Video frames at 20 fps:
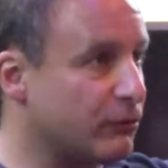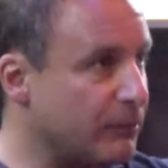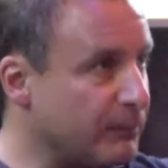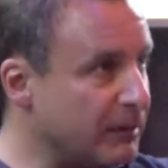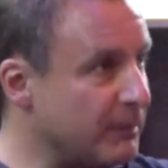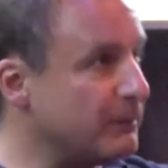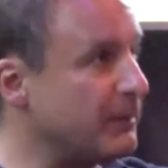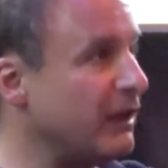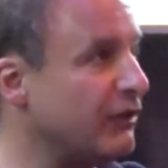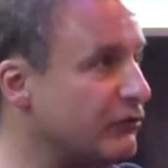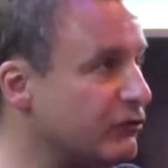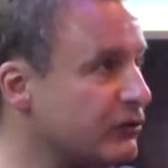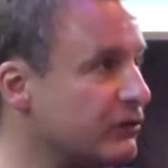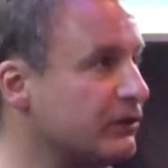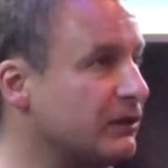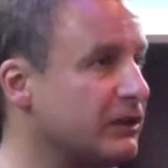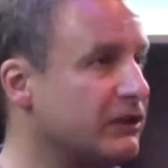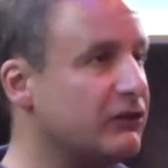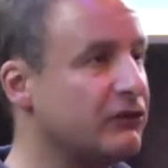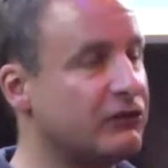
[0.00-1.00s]
will be
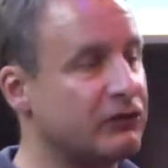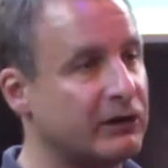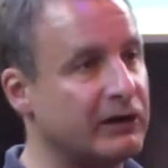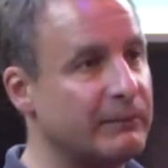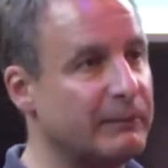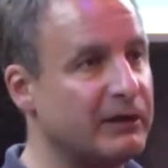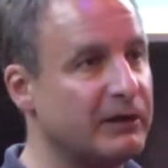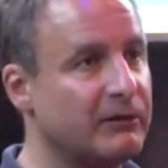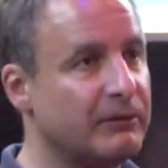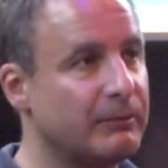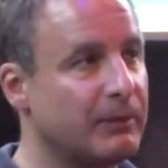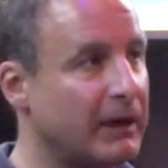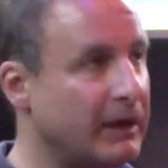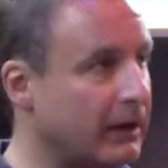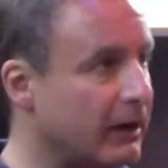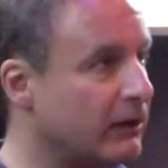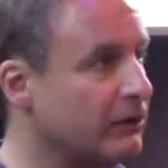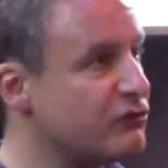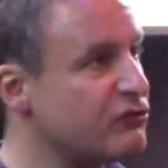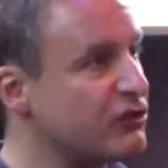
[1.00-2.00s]
basically determined by
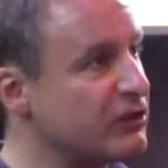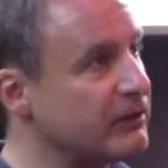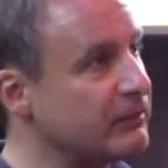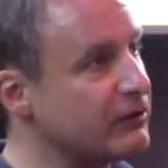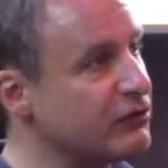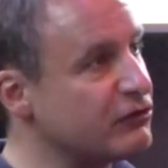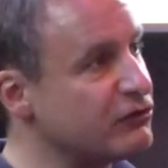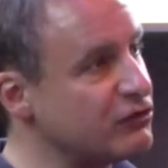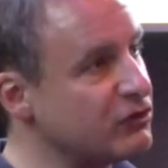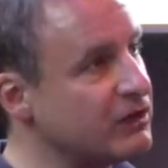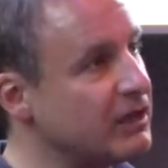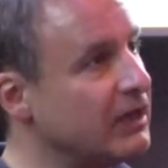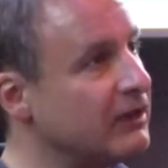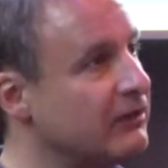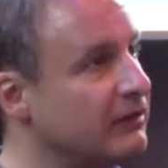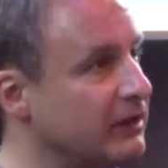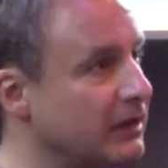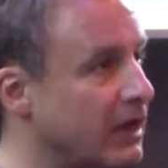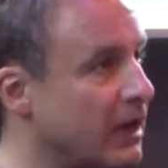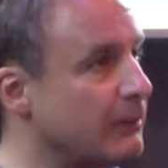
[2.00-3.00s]
our generation
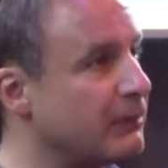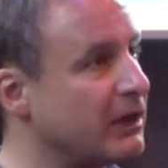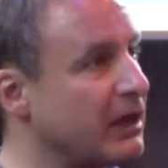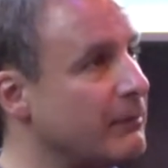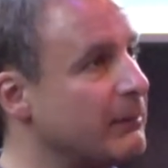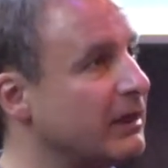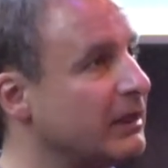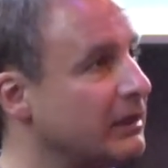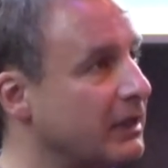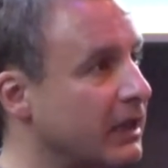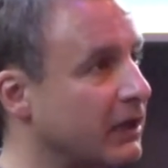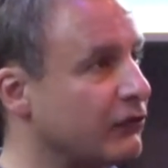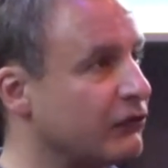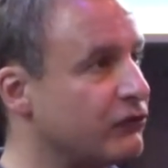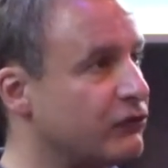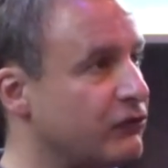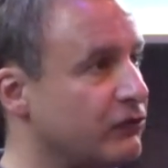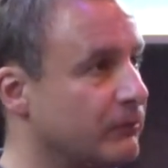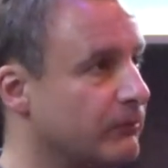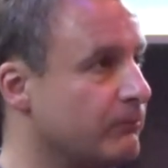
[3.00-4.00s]
and the upcoming
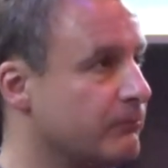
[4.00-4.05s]
next.